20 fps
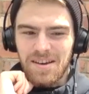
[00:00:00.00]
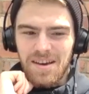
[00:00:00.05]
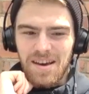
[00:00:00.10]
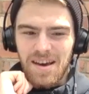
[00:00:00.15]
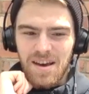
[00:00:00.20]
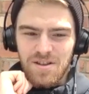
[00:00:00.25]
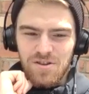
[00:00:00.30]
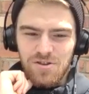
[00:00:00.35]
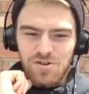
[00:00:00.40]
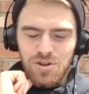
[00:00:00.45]

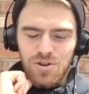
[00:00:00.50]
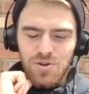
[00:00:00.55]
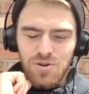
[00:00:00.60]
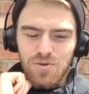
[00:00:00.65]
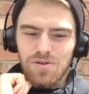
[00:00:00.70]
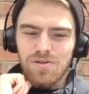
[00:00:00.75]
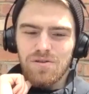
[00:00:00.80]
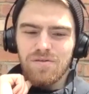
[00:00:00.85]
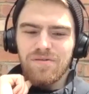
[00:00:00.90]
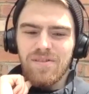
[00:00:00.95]

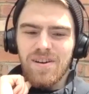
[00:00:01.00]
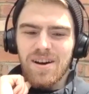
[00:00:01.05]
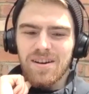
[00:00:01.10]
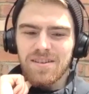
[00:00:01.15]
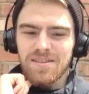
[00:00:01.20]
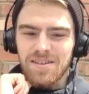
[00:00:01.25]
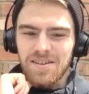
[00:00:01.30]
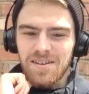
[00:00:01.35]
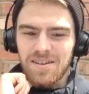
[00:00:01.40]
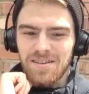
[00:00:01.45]
endure the
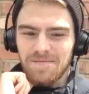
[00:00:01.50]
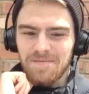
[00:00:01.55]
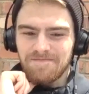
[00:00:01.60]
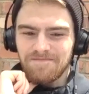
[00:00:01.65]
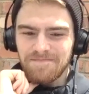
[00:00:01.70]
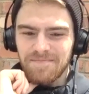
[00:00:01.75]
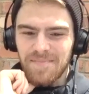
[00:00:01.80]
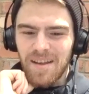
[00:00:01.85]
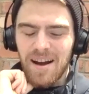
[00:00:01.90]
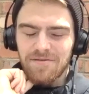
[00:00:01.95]
fact that
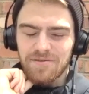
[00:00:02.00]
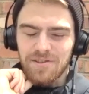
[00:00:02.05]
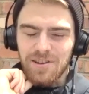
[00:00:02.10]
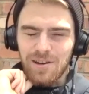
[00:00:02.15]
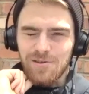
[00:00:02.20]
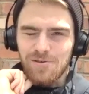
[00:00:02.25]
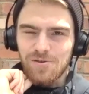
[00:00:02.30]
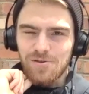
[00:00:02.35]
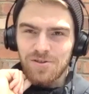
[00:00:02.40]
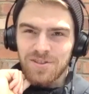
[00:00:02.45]
after
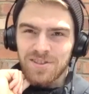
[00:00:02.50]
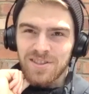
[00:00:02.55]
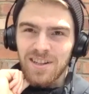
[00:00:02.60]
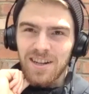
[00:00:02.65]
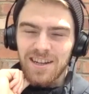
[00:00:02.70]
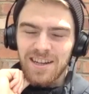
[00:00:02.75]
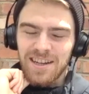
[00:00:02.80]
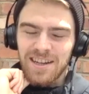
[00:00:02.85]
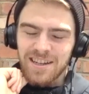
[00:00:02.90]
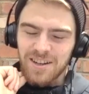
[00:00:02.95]
losing the
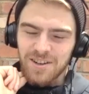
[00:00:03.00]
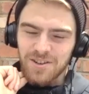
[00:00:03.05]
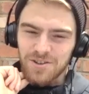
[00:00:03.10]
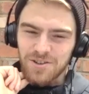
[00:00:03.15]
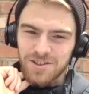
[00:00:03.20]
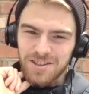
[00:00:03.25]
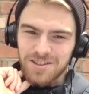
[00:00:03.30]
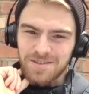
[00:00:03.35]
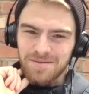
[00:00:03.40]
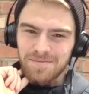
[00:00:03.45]
league at
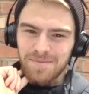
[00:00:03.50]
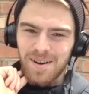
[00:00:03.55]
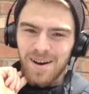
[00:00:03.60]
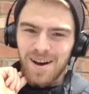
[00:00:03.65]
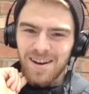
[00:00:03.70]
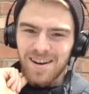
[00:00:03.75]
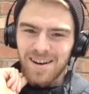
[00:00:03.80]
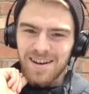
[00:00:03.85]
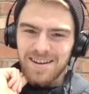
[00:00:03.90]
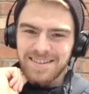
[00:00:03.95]
Goodison
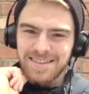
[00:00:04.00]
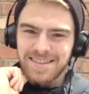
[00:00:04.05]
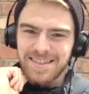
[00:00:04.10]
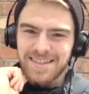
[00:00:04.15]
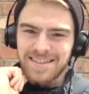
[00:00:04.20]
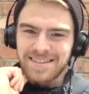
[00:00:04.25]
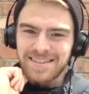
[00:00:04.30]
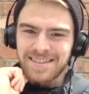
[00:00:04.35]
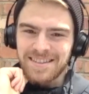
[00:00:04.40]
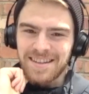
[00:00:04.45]
Park last
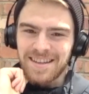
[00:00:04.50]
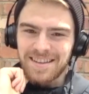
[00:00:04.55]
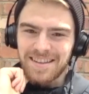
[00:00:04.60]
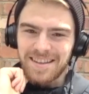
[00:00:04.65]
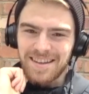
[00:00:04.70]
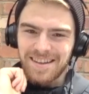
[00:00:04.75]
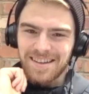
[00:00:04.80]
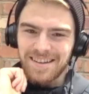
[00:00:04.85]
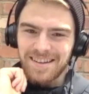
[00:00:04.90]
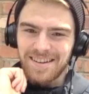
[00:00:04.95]
season, that
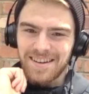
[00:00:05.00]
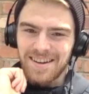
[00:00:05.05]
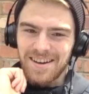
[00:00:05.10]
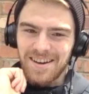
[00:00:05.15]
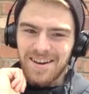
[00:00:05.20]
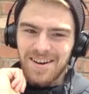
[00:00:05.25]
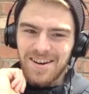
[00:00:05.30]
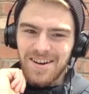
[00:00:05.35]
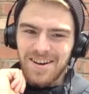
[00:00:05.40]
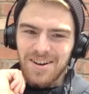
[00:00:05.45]
they
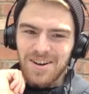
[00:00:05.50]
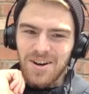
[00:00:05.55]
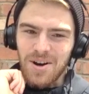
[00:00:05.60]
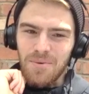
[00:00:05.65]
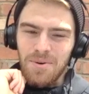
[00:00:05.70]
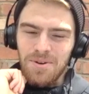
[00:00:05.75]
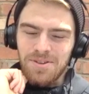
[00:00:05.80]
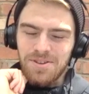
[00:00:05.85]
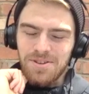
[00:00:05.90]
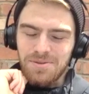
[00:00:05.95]

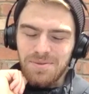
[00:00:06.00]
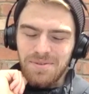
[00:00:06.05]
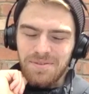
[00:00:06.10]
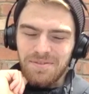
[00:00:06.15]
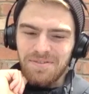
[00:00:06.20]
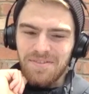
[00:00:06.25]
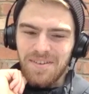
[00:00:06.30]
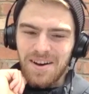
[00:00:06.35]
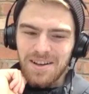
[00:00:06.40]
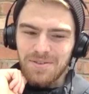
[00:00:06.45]
go on to in
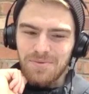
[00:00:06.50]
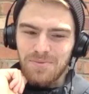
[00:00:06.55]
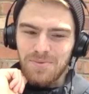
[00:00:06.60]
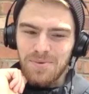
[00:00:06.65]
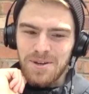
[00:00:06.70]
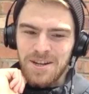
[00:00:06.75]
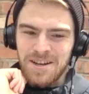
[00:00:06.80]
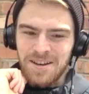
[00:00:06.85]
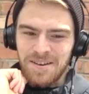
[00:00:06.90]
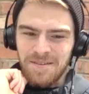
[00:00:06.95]
fact
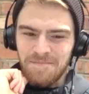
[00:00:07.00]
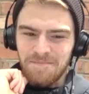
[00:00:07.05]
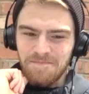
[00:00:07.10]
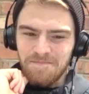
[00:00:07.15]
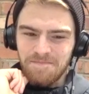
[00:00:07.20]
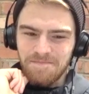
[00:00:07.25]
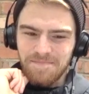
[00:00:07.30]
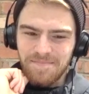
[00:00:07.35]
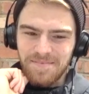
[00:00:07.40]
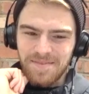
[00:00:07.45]
win it
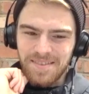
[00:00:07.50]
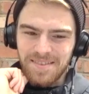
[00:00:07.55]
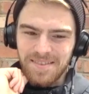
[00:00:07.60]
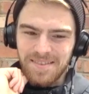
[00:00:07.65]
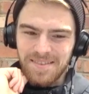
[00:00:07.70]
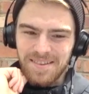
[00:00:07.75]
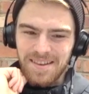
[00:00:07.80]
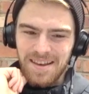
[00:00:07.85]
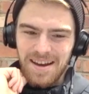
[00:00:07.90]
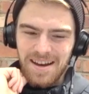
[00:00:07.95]

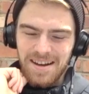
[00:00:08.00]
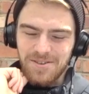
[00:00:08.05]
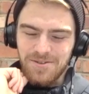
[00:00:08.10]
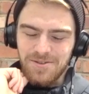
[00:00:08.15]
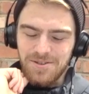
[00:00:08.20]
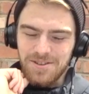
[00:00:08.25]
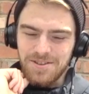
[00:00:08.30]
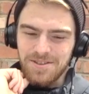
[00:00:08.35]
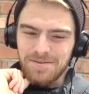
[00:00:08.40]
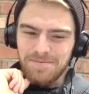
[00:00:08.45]
at
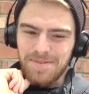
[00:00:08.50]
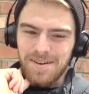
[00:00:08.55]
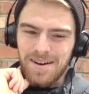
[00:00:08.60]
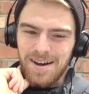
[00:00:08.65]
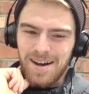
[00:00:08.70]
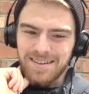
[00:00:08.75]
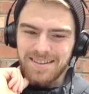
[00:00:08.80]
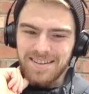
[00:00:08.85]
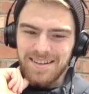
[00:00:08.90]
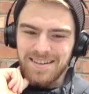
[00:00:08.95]
Goodison
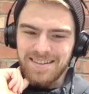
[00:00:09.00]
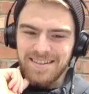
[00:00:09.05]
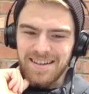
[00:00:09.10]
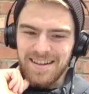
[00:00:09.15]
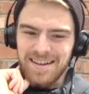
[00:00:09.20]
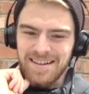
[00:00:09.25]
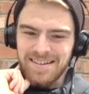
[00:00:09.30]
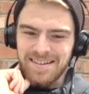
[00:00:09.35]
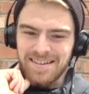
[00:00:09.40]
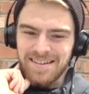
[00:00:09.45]
Park this
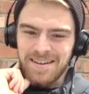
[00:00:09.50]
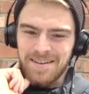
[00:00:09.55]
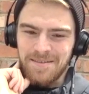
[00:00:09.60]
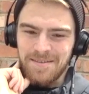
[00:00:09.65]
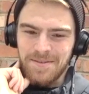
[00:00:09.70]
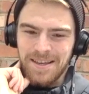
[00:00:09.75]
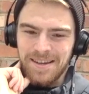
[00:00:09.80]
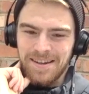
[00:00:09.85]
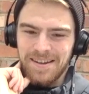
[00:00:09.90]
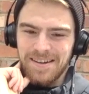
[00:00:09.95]
season. I
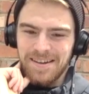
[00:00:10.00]
mean,